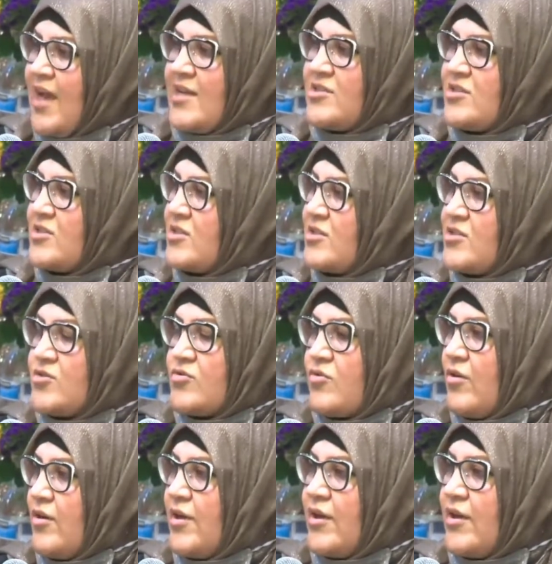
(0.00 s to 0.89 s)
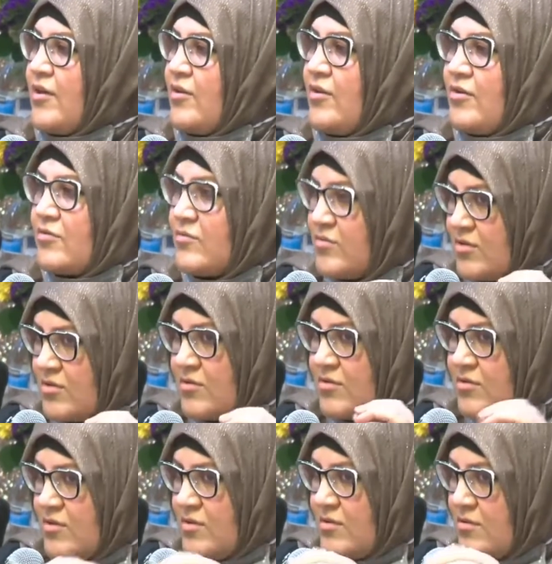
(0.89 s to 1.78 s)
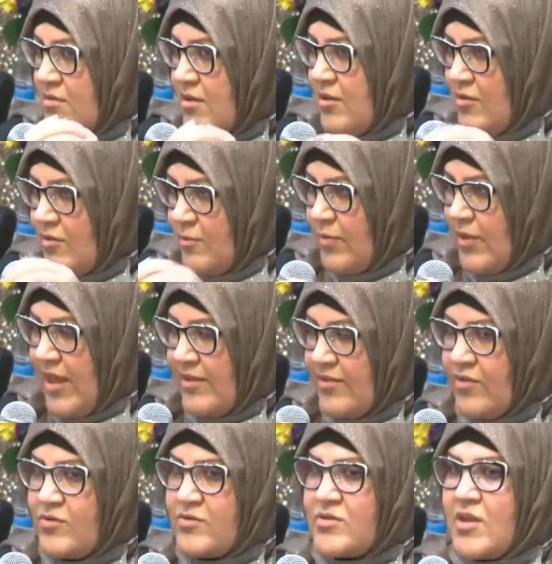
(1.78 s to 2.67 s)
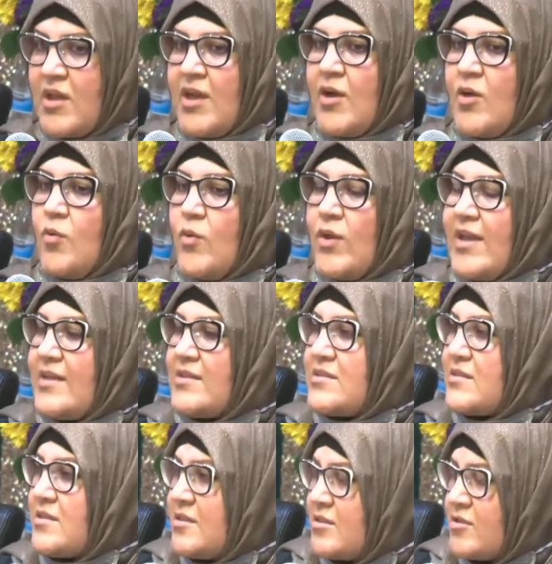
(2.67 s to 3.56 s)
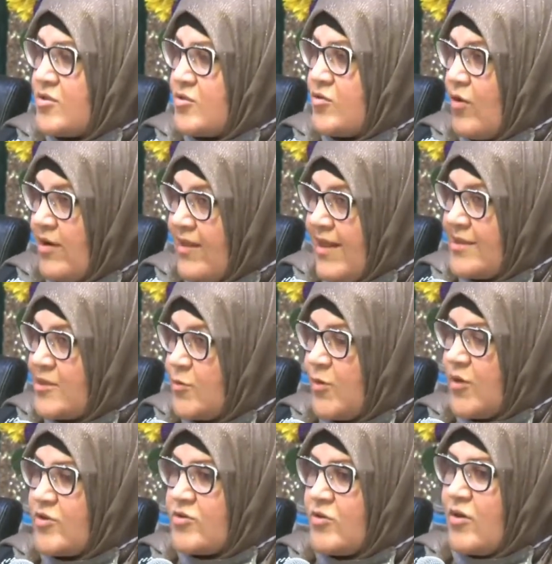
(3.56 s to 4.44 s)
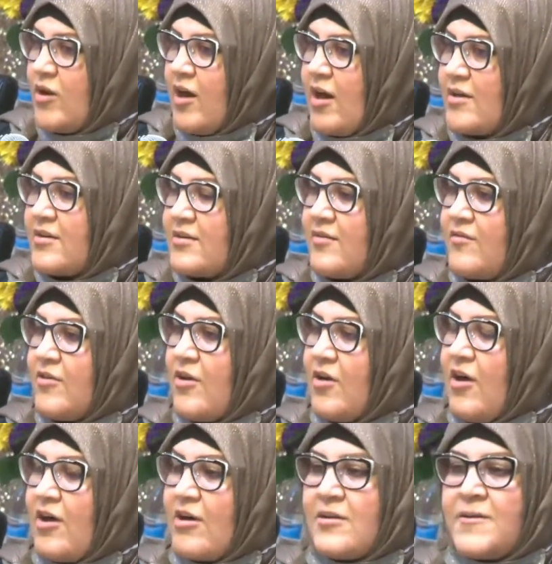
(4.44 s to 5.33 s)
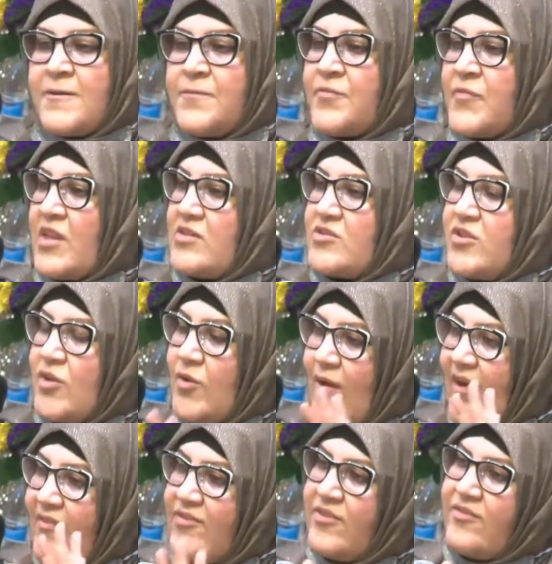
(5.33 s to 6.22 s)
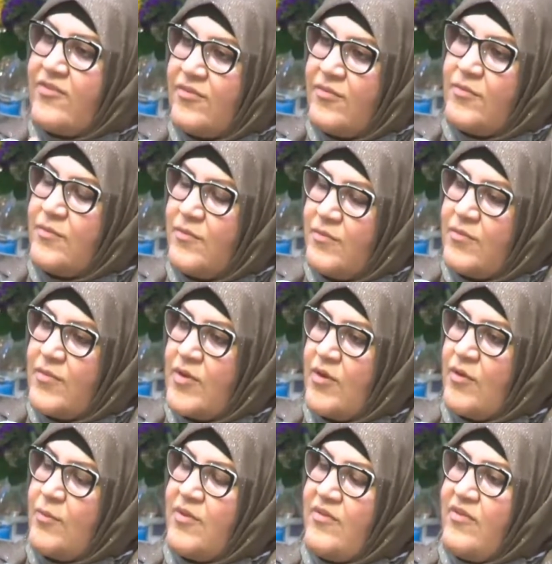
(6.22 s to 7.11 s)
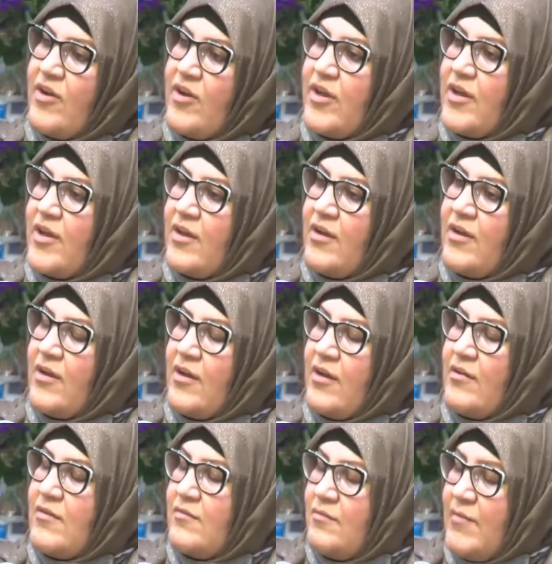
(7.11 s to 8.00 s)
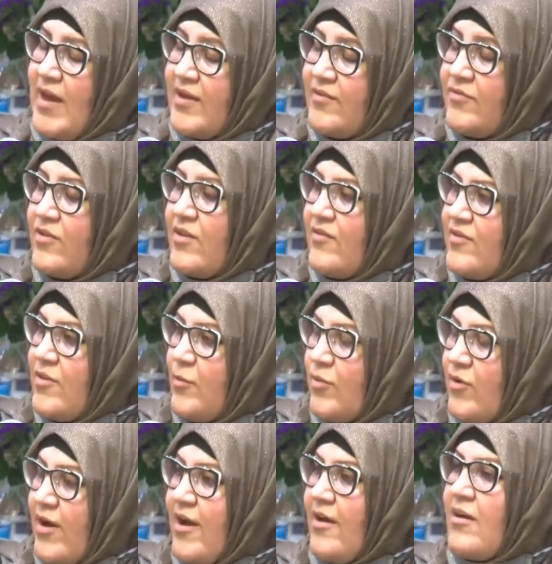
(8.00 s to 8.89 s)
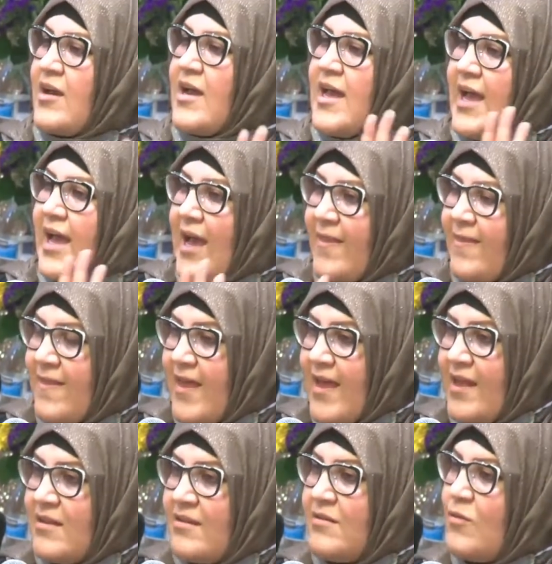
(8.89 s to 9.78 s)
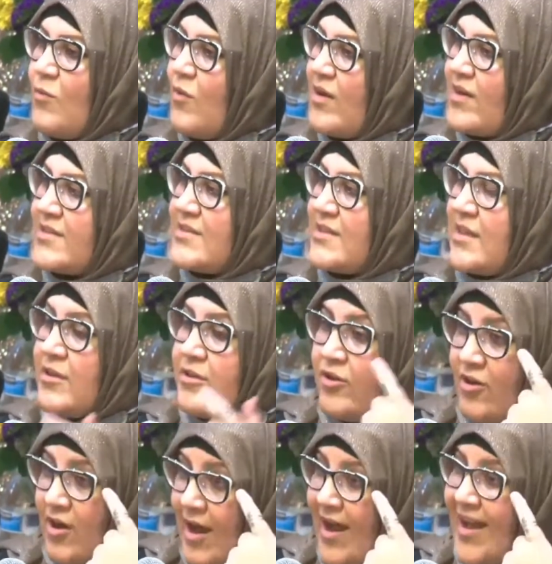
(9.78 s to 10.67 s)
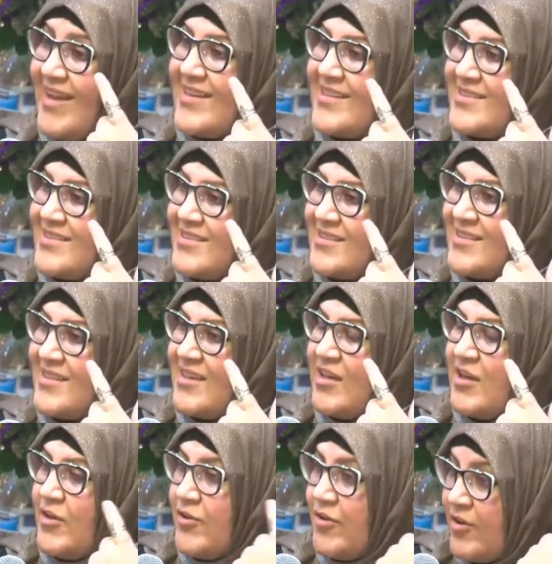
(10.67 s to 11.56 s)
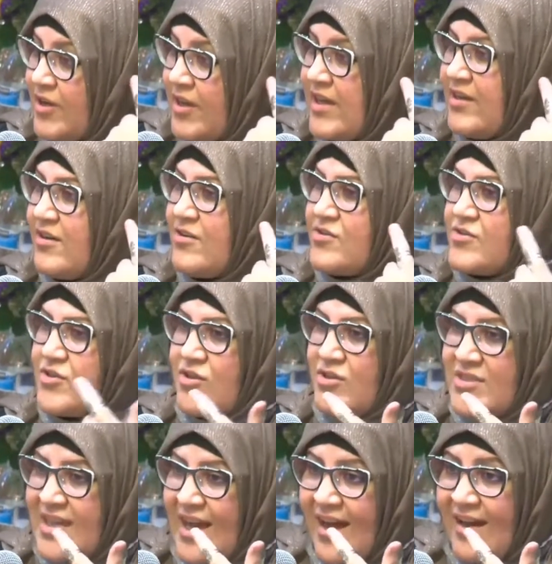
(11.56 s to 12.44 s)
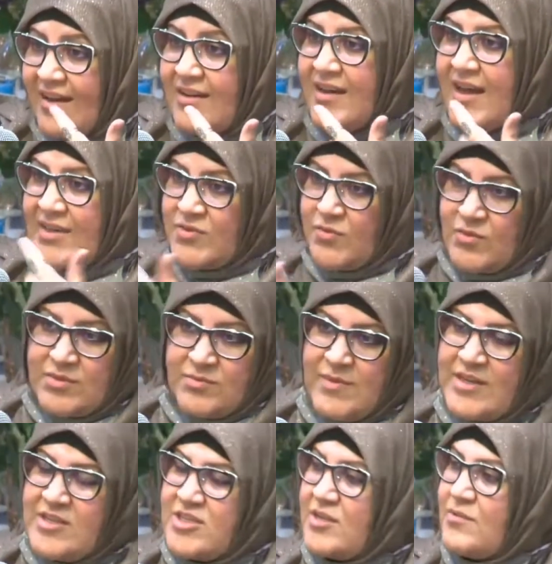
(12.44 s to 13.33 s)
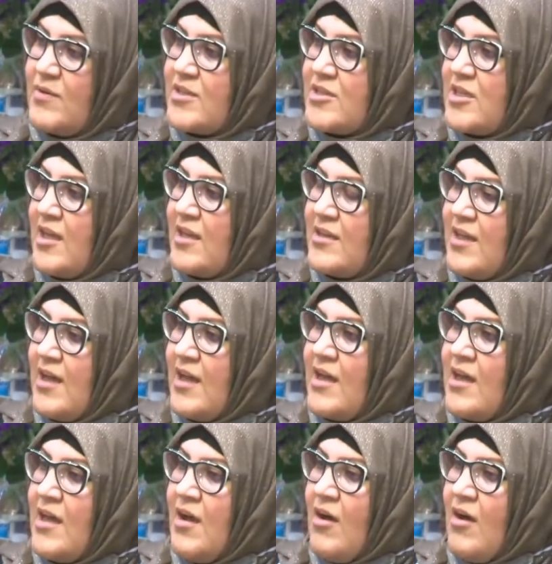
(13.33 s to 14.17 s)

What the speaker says: and just destroy, you know, plant those weeds to destroy that spiritual garden of your heart. So you have to, you know, be very mindful of the prayer. And then what is it? Your eyes, your ears, your tongue, as was mentioned, mashallah.